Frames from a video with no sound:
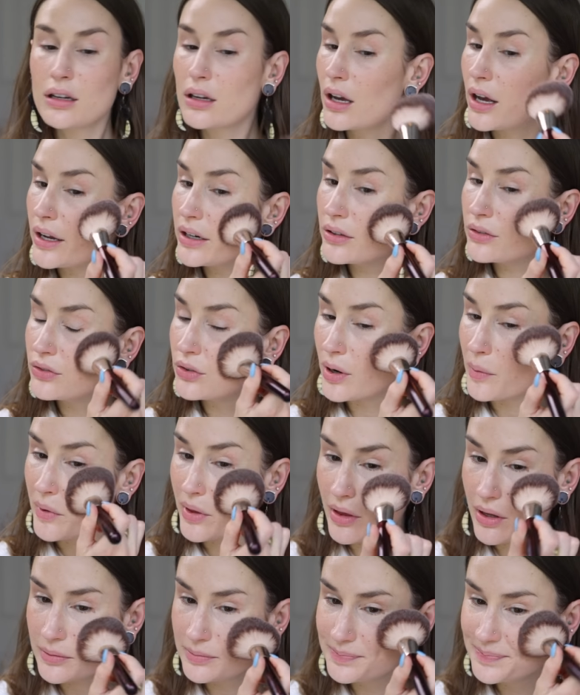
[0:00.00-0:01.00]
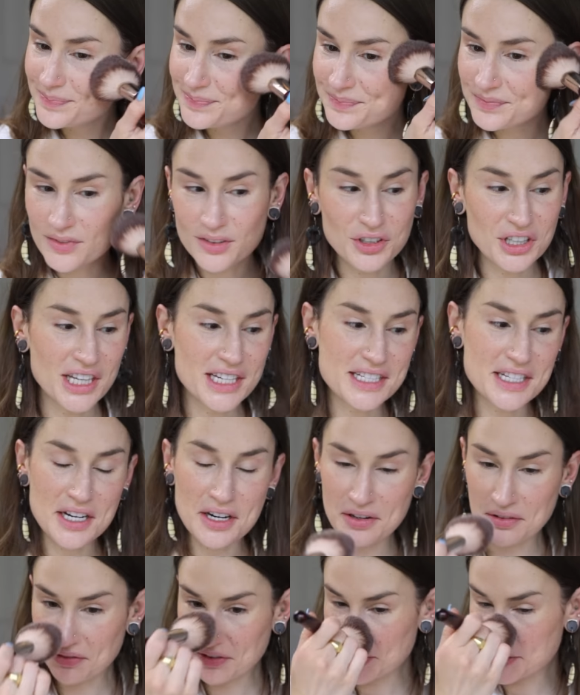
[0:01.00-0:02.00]
Kind of formula. Realize I
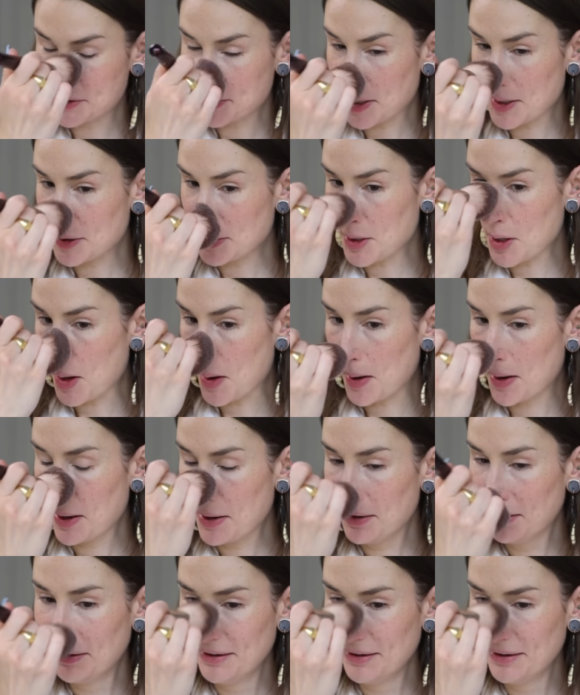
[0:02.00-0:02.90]
didn't finish that thought.